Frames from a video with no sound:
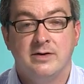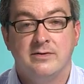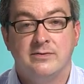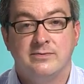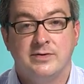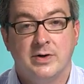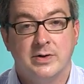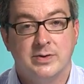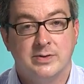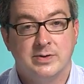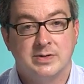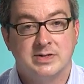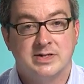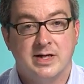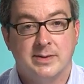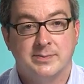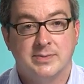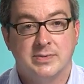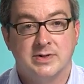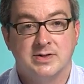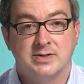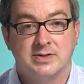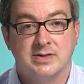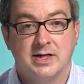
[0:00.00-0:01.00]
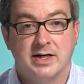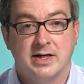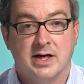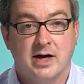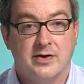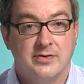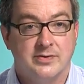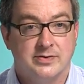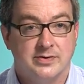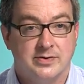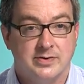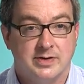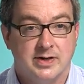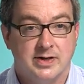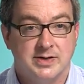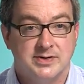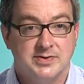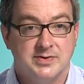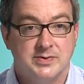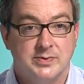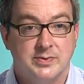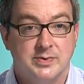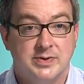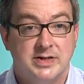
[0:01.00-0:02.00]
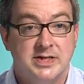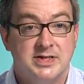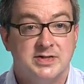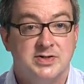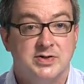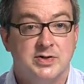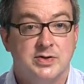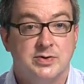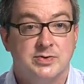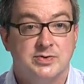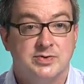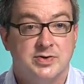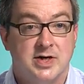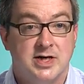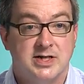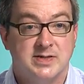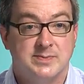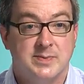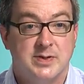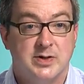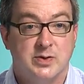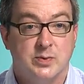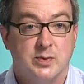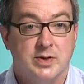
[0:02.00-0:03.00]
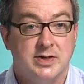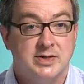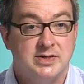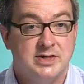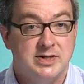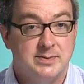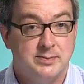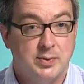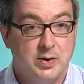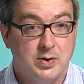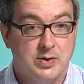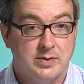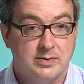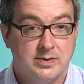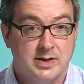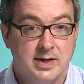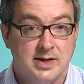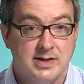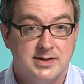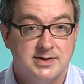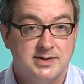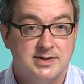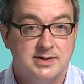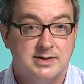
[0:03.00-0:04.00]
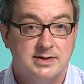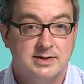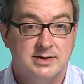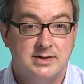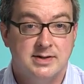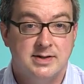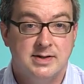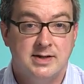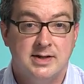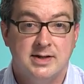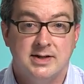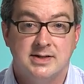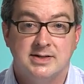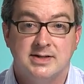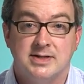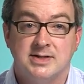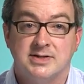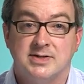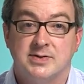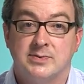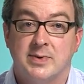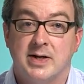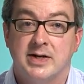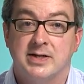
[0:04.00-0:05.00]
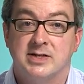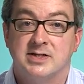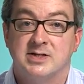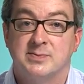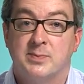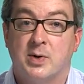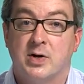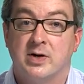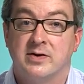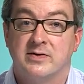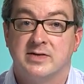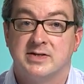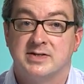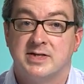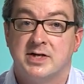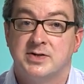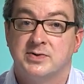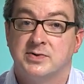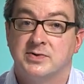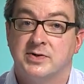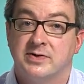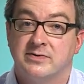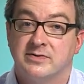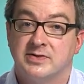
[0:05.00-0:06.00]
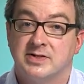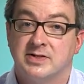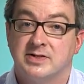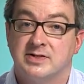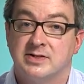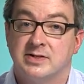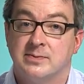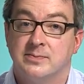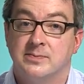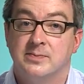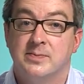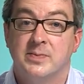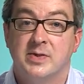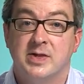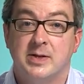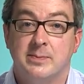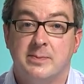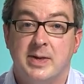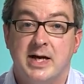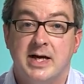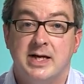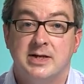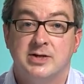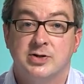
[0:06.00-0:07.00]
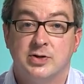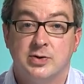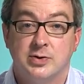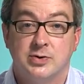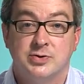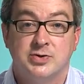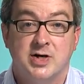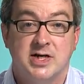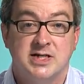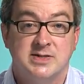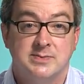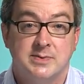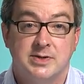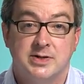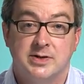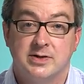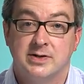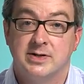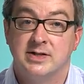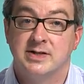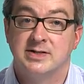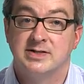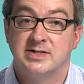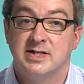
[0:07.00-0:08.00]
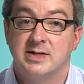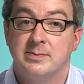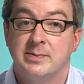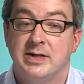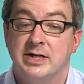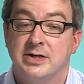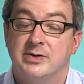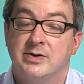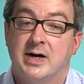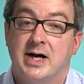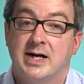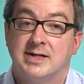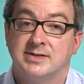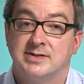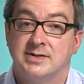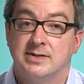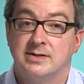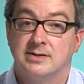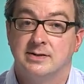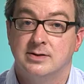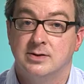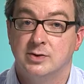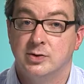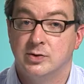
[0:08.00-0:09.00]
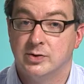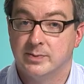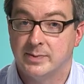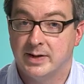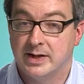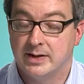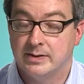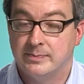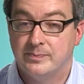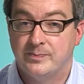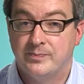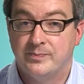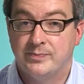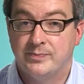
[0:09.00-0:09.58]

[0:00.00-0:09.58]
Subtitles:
Photoreceptors, like other neurons, release neurotransmitter when depolarized. Since the retina is part of the central nervous system, the main neurotransmitter is the amino acid glutamate.